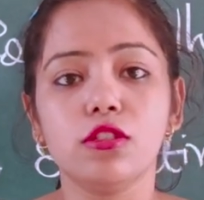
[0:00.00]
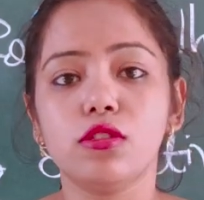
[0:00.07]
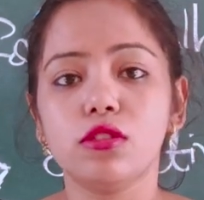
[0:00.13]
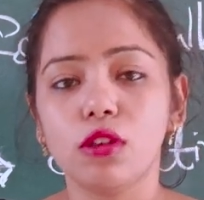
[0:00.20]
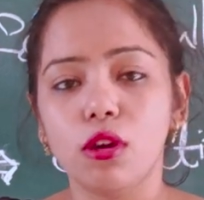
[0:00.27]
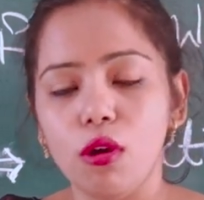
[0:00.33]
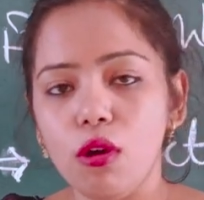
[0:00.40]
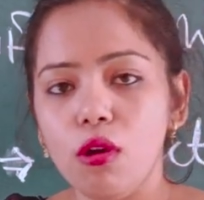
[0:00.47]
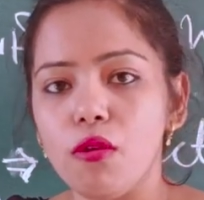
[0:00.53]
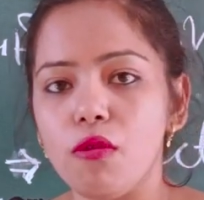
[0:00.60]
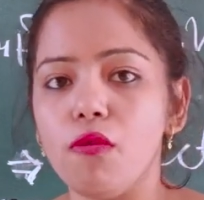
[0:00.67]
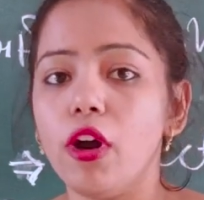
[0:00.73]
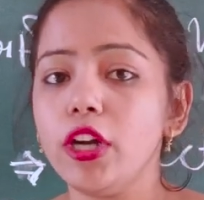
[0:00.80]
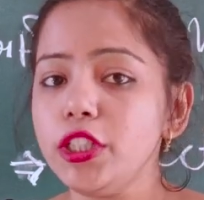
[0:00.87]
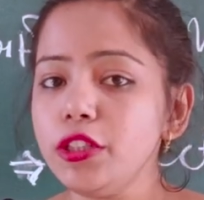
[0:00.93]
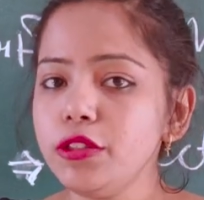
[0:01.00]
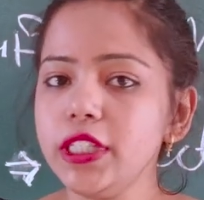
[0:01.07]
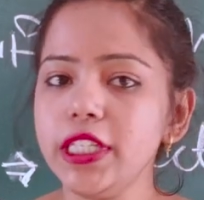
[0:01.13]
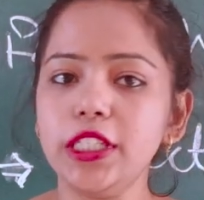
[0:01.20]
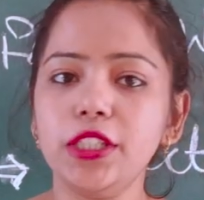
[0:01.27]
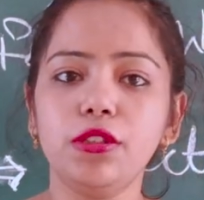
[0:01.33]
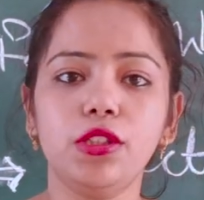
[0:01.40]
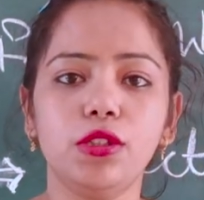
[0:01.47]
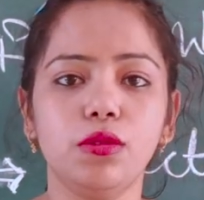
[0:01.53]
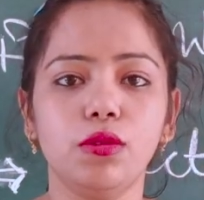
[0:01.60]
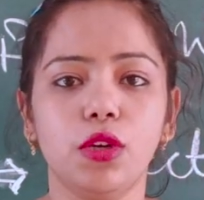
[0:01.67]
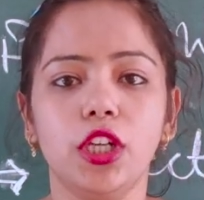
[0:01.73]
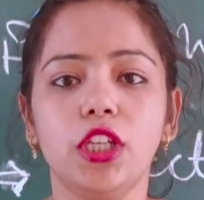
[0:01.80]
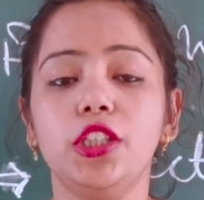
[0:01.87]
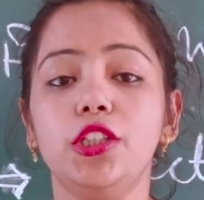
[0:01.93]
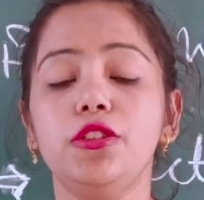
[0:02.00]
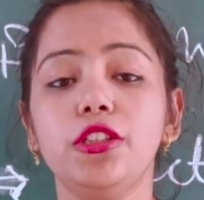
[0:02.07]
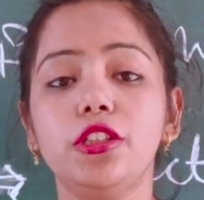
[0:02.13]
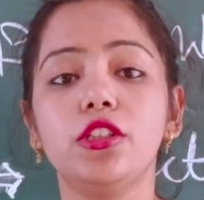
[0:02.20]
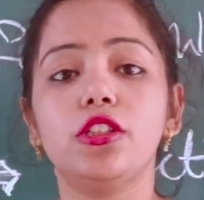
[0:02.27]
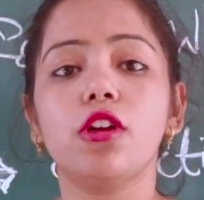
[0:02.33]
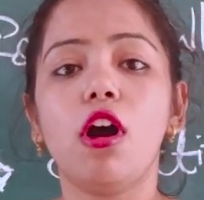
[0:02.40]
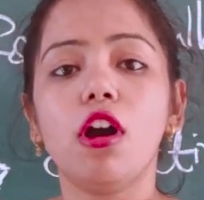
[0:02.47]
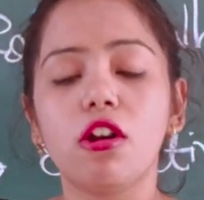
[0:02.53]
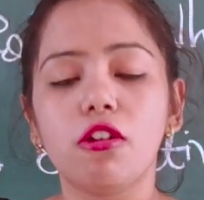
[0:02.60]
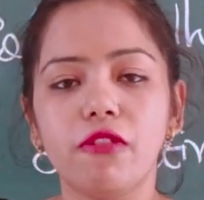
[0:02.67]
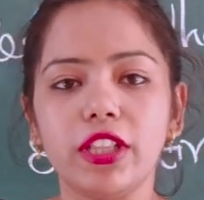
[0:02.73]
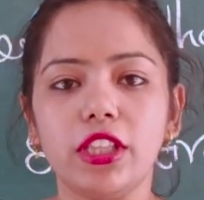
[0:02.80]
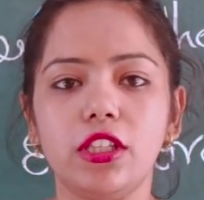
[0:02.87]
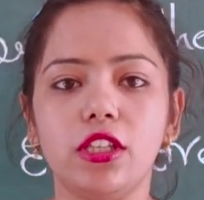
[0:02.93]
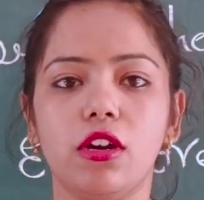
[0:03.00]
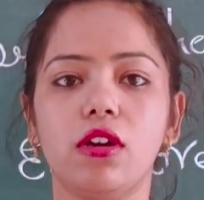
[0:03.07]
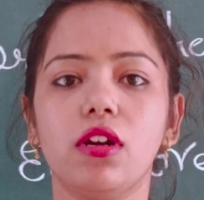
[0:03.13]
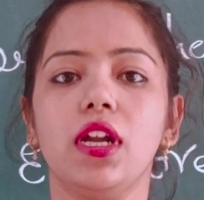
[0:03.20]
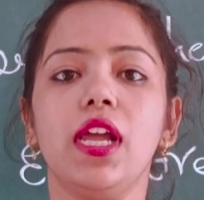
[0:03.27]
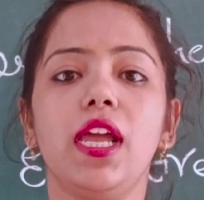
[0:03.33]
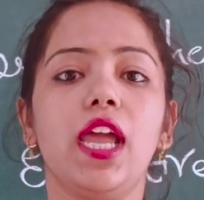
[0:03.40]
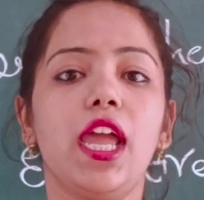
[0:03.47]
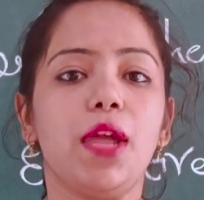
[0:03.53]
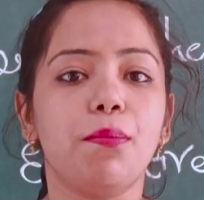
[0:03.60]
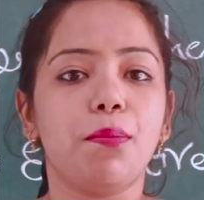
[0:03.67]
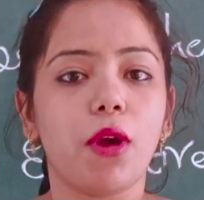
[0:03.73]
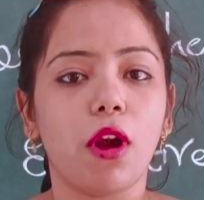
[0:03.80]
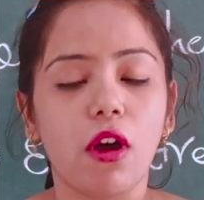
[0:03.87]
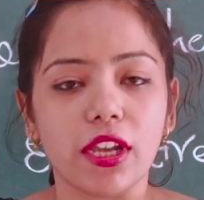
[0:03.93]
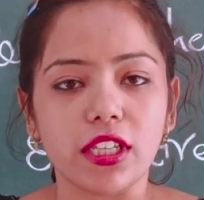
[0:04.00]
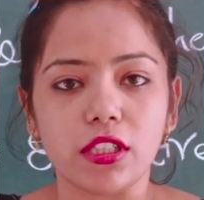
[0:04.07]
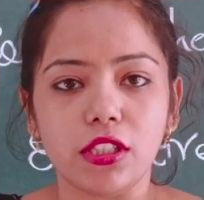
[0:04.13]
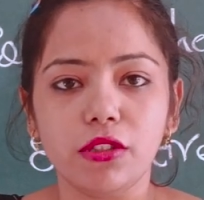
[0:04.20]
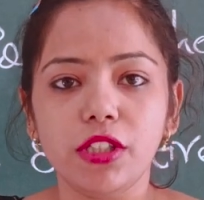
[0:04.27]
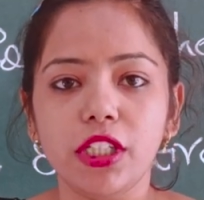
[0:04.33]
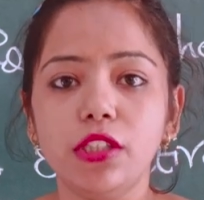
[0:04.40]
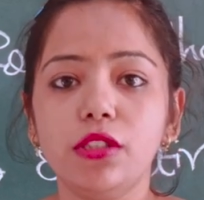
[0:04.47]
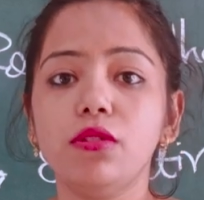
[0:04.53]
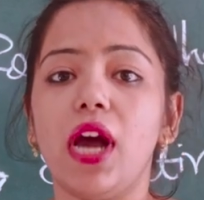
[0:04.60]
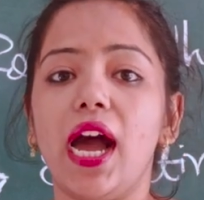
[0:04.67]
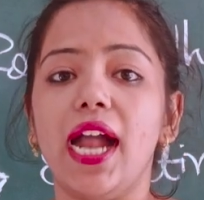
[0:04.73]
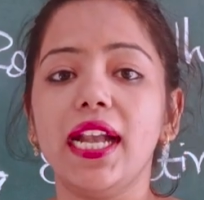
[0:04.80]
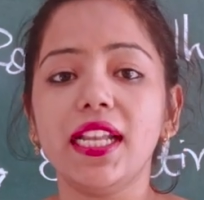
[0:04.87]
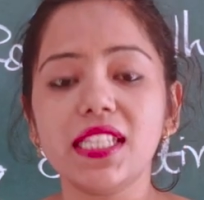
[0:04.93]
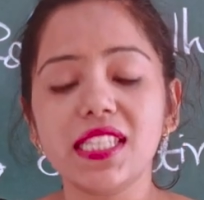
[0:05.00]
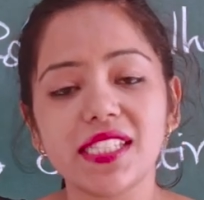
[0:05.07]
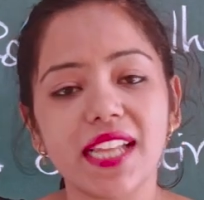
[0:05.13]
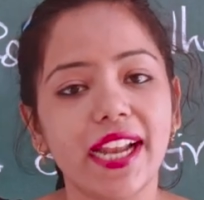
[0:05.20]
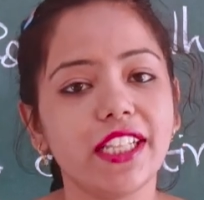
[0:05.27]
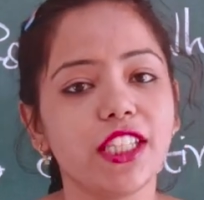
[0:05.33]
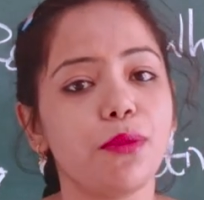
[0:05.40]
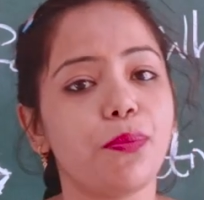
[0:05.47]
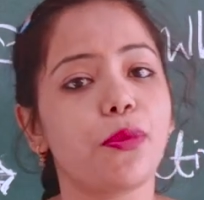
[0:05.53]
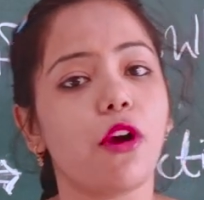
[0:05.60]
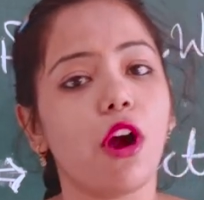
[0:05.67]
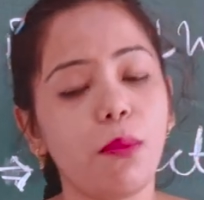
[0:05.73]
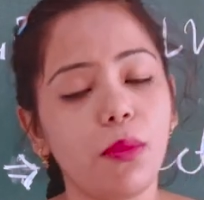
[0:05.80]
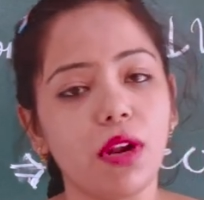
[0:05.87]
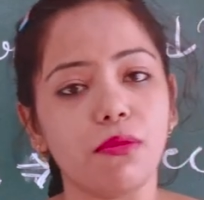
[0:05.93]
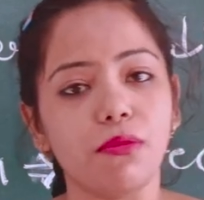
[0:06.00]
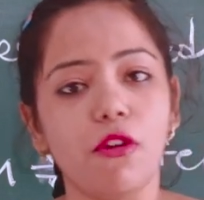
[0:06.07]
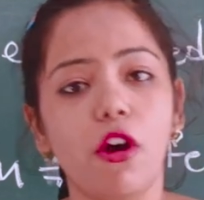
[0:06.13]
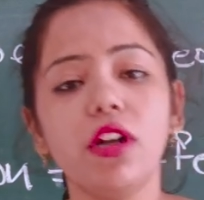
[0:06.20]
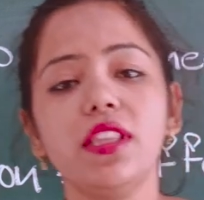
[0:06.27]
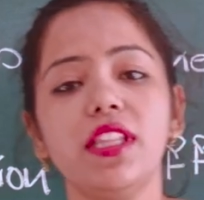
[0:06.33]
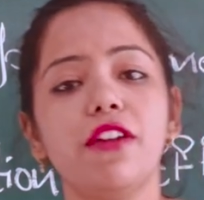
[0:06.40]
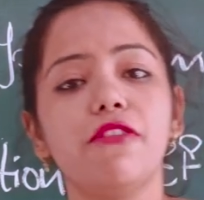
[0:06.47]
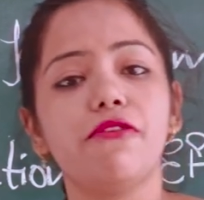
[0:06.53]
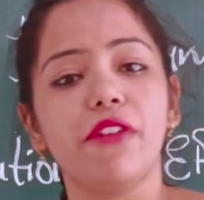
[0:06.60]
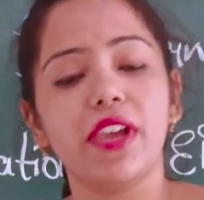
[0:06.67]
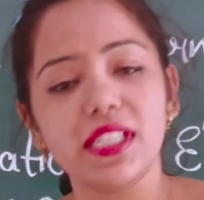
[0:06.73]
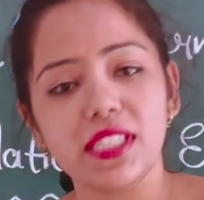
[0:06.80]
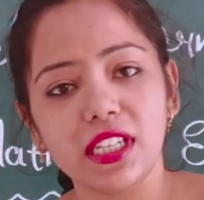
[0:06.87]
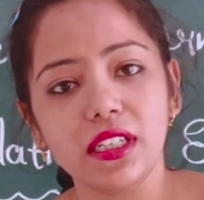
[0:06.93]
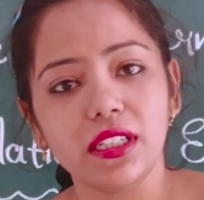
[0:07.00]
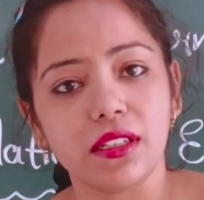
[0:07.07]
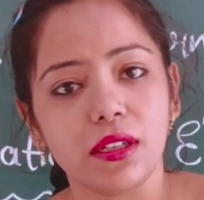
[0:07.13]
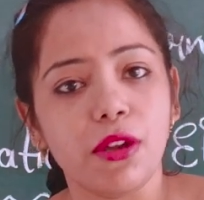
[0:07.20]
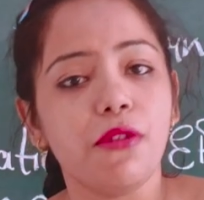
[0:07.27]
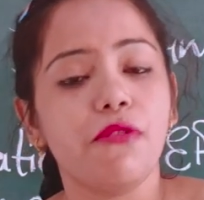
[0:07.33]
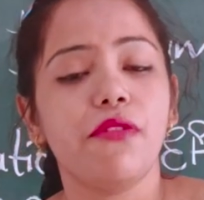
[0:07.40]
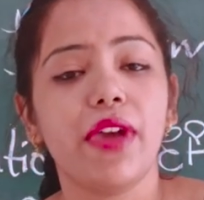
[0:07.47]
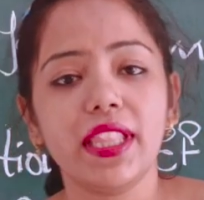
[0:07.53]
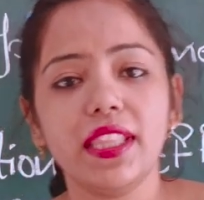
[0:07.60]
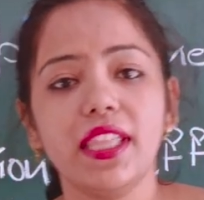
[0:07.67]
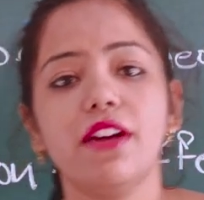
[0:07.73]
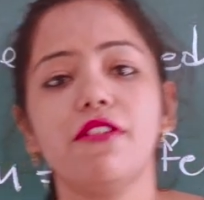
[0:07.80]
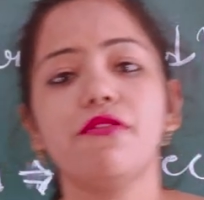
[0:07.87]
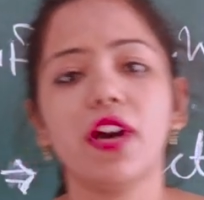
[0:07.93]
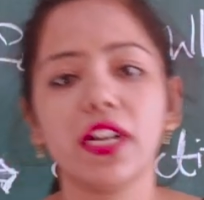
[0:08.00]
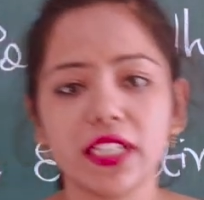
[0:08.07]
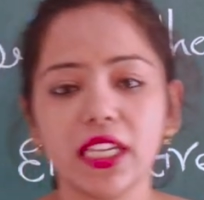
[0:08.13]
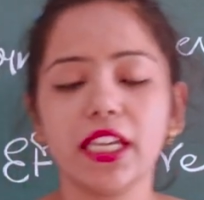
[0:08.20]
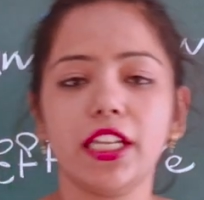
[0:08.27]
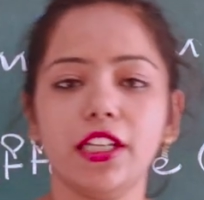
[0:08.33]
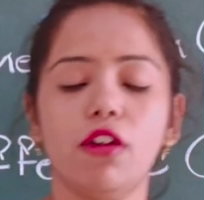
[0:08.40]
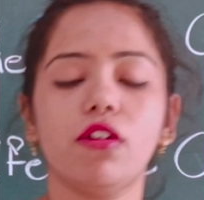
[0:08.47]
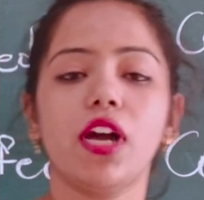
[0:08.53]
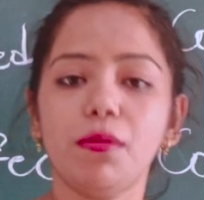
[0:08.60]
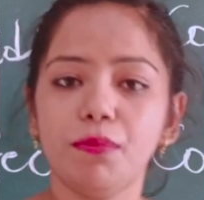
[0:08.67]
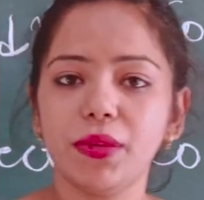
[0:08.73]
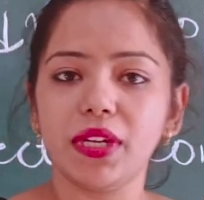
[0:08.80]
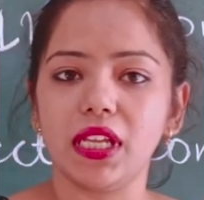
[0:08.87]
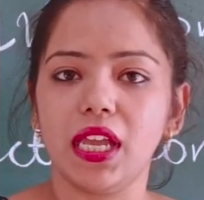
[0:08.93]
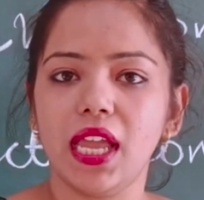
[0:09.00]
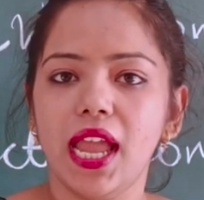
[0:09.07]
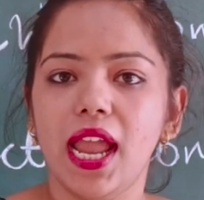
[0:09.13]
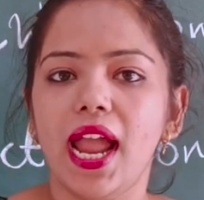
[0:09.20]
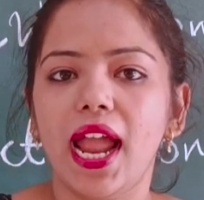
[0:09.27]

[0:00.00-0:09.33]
So what you need to do, you need to talk with your employees, you need to understand the problem, what they are facing when they are working in your company.